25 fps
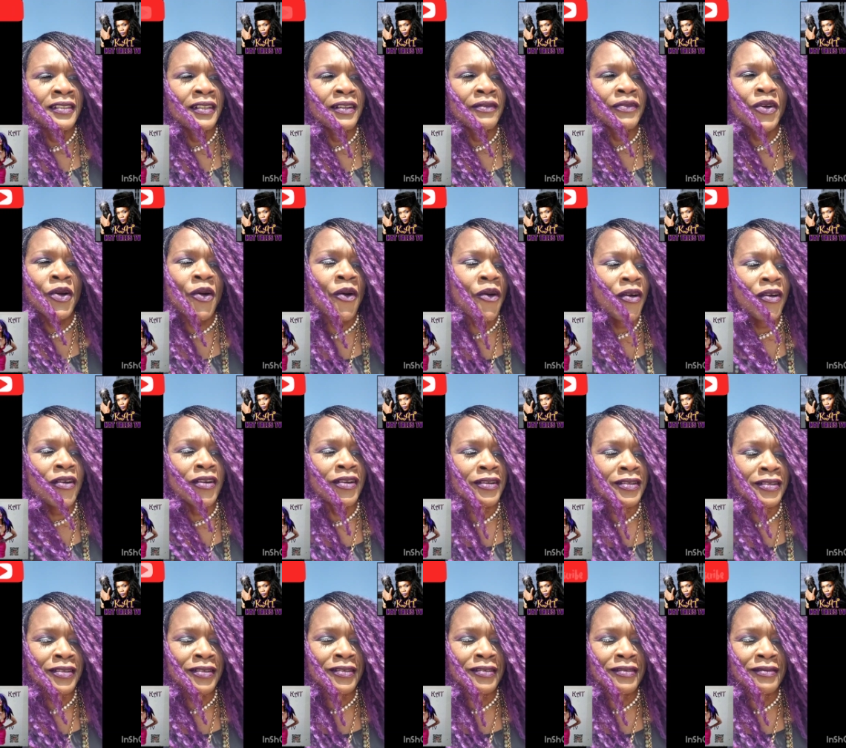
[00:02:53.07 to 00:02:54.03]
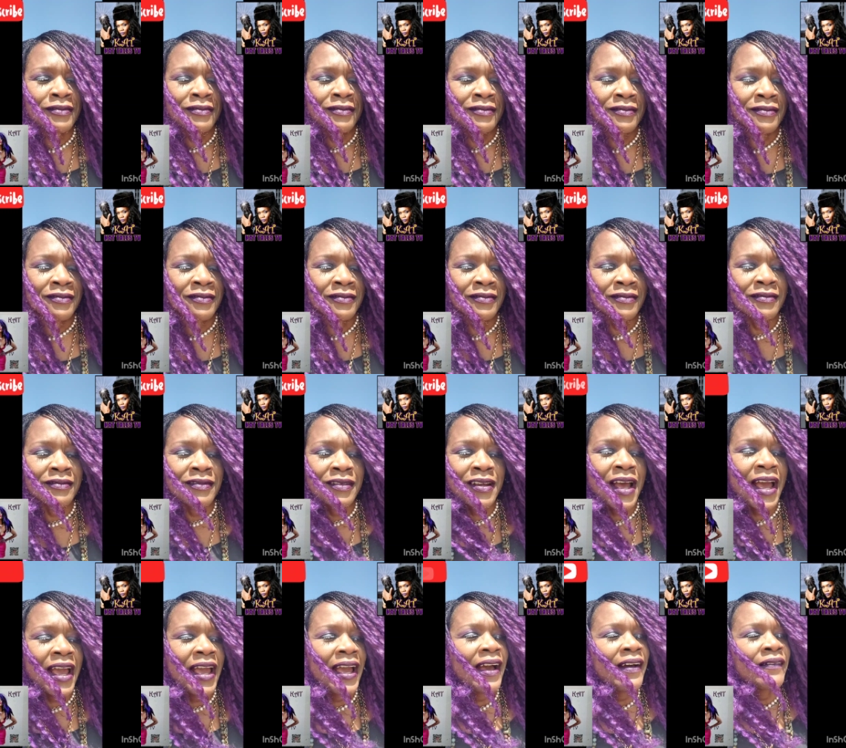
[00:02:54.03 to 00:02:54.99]
of course
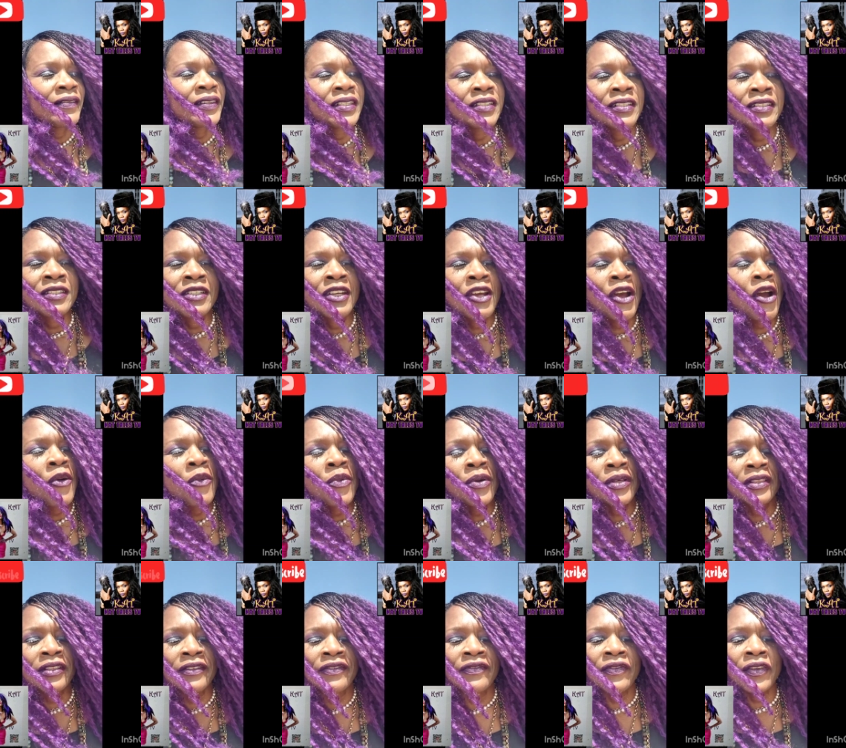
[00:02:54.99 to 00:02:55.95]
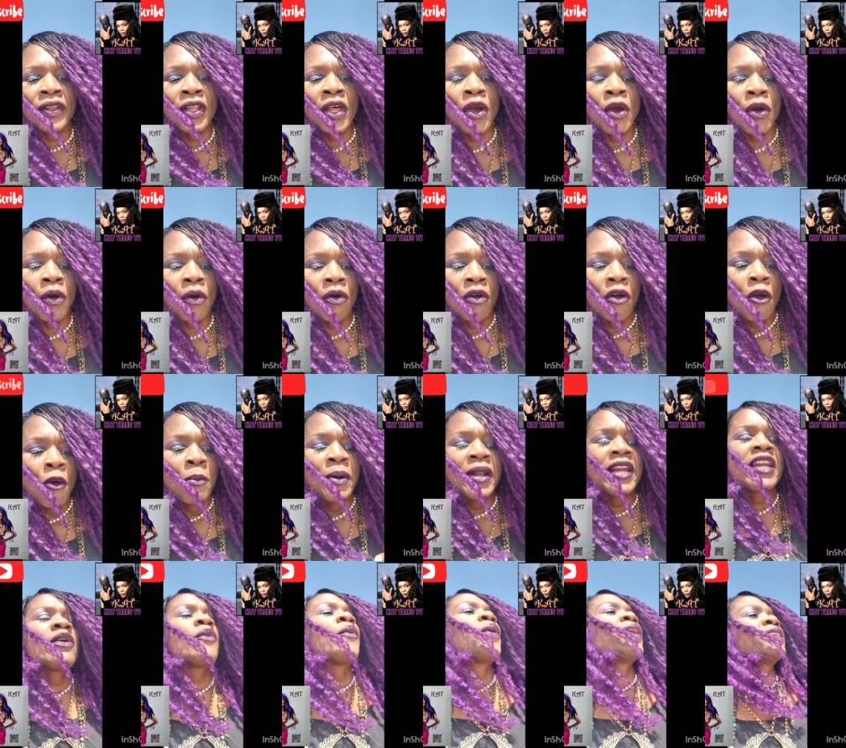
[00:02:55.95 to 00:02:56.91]
I have to go with the flow.
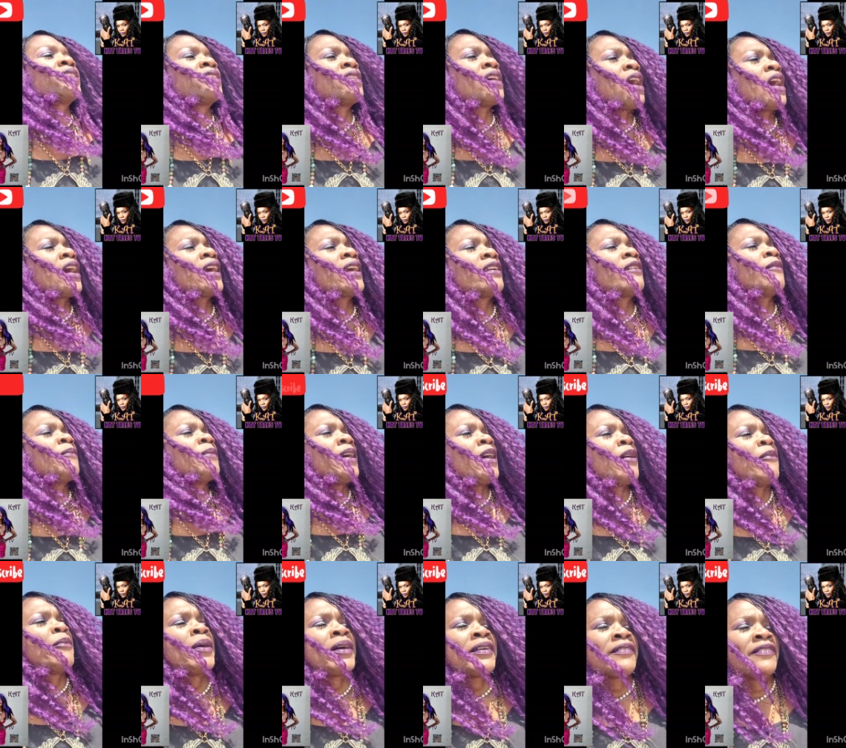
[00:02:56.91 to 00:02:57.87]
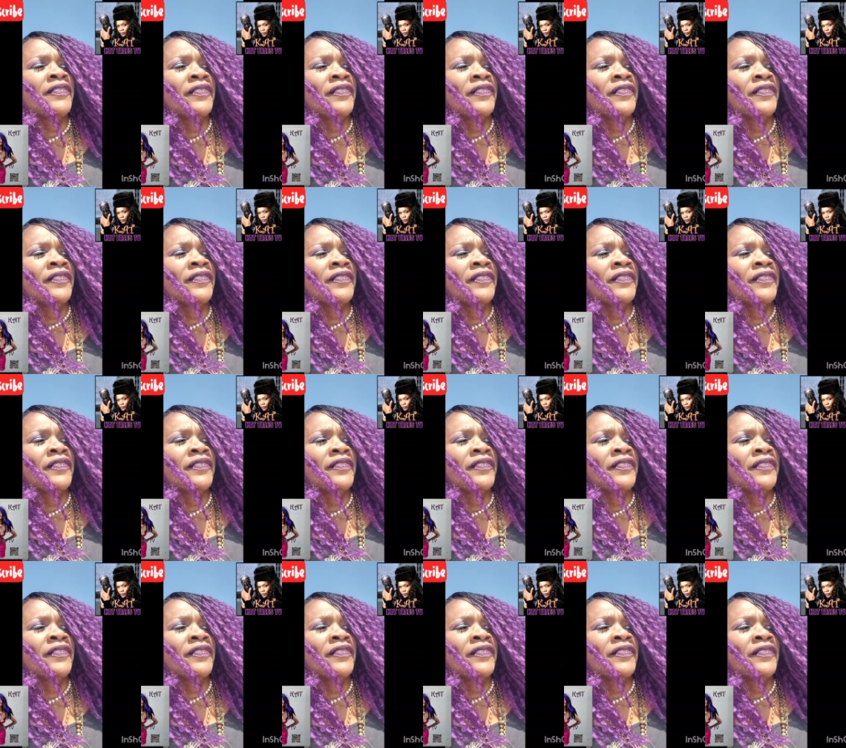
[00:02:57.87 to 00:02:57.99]
But anyway, talking about my